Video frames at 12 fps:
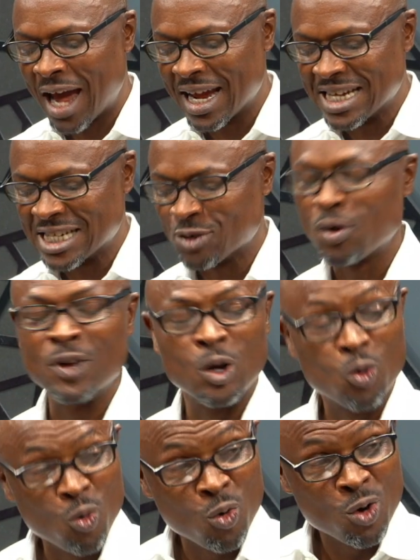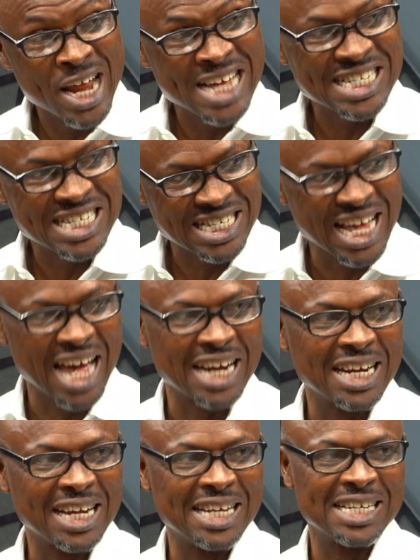is one of the oldest
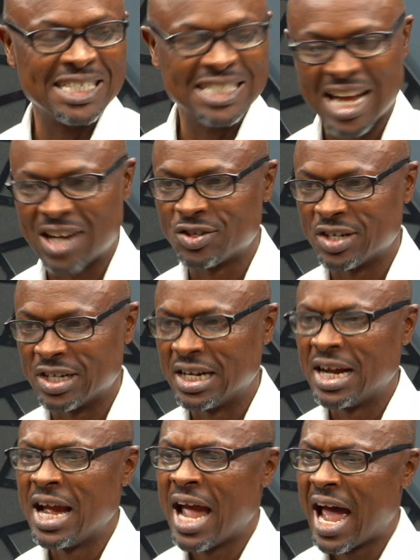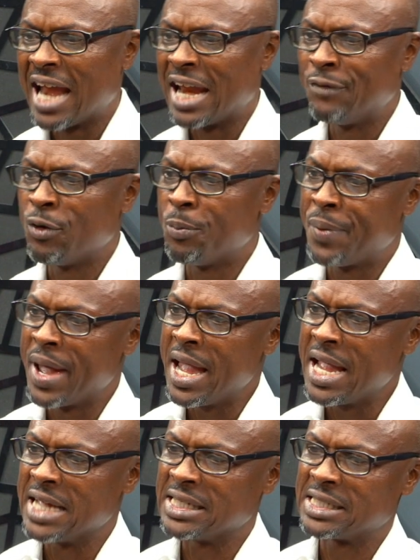sons in this country, and if you pay
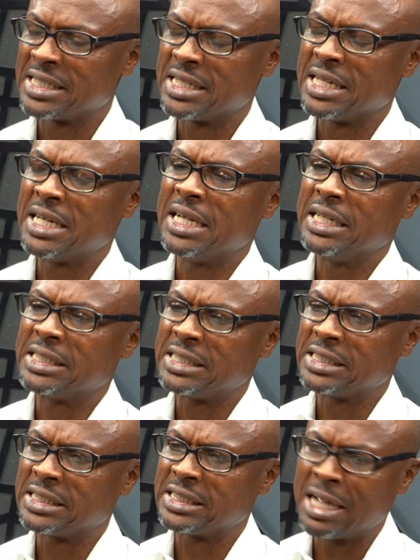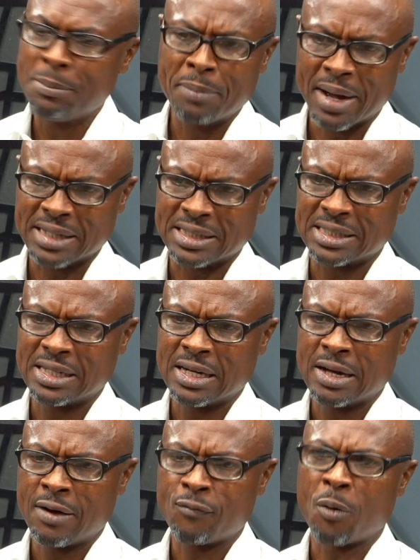his chambers
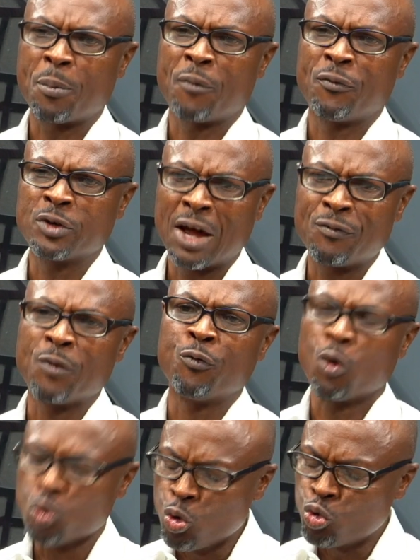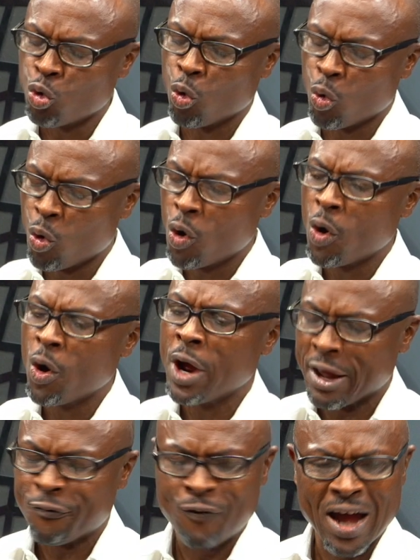for professional fee, for you to,
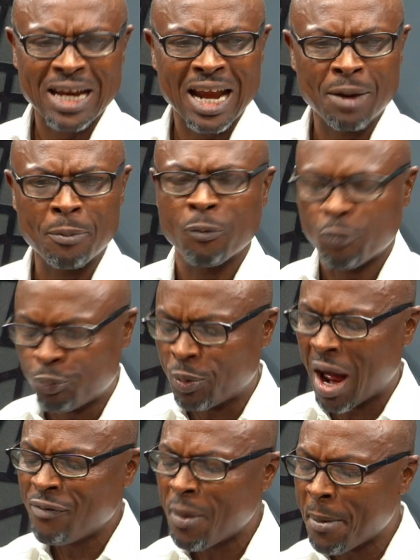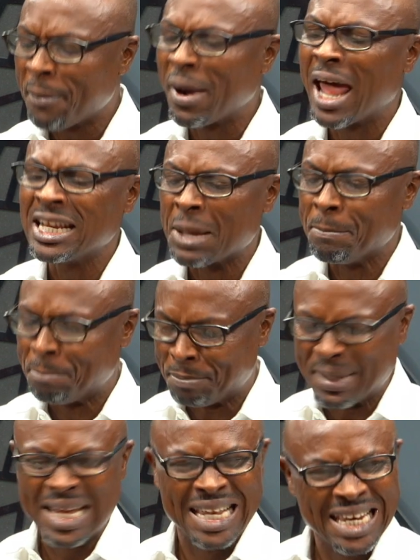in fact, Afe Babalola is a
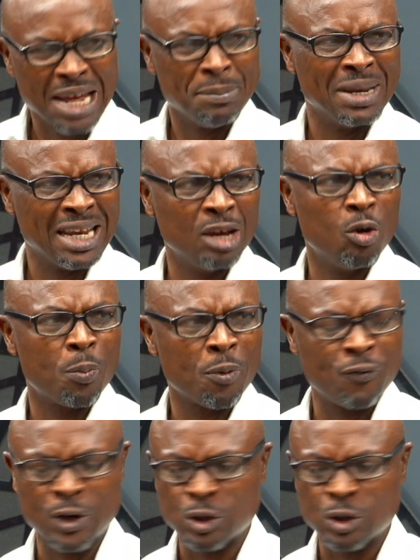big name in the legal profession.